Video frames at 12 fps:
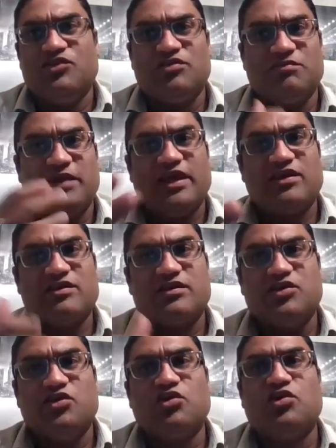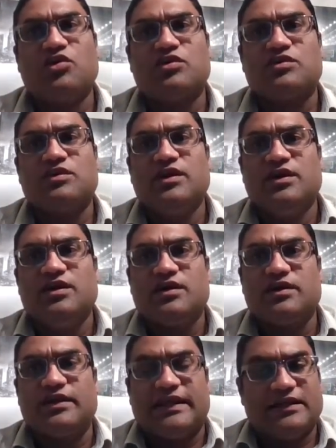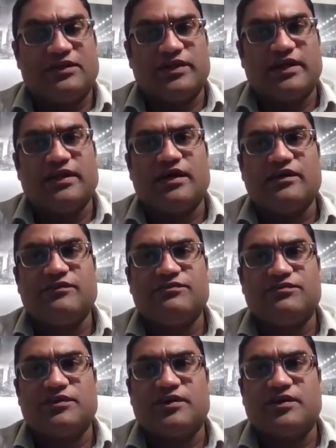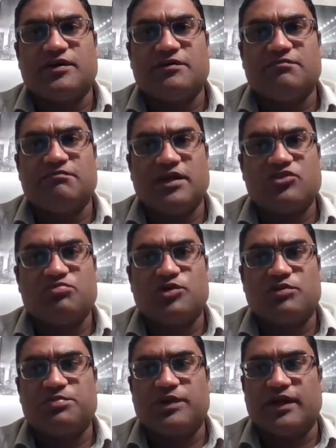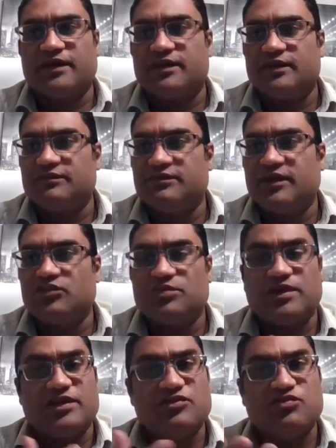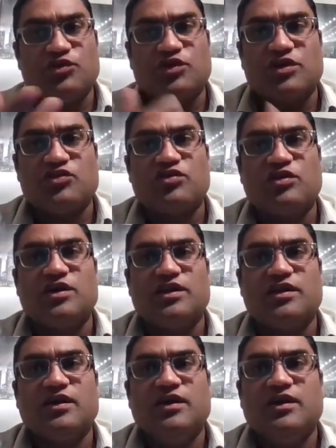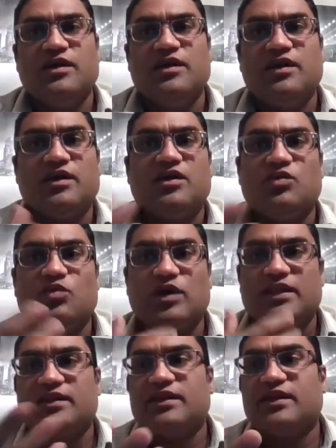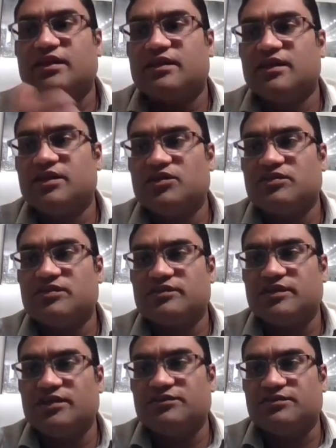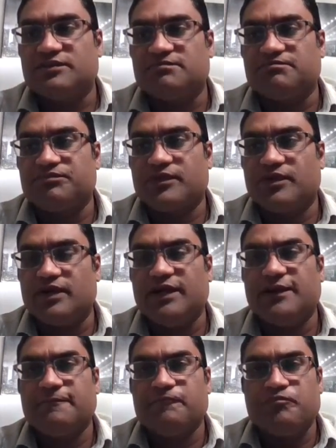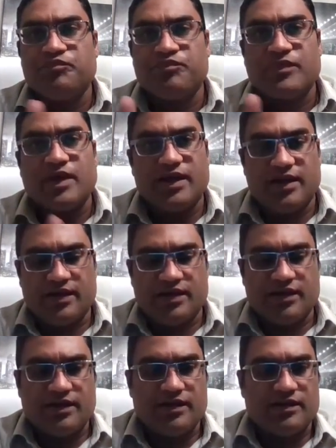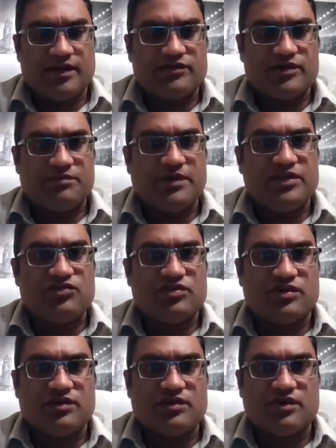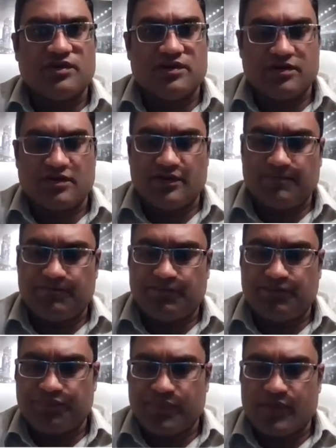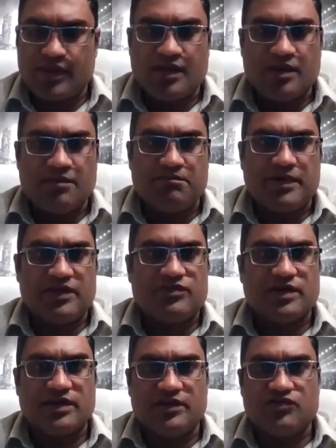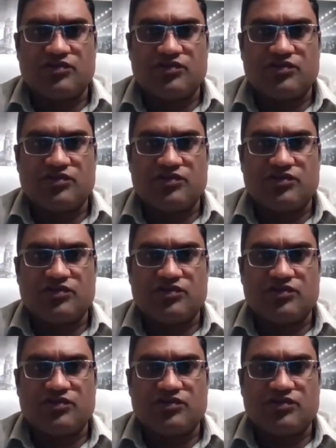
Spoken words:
to make your day-to-day life much more productive, as well as focus on one thing until you're successful. All right. And as I mentioned, basically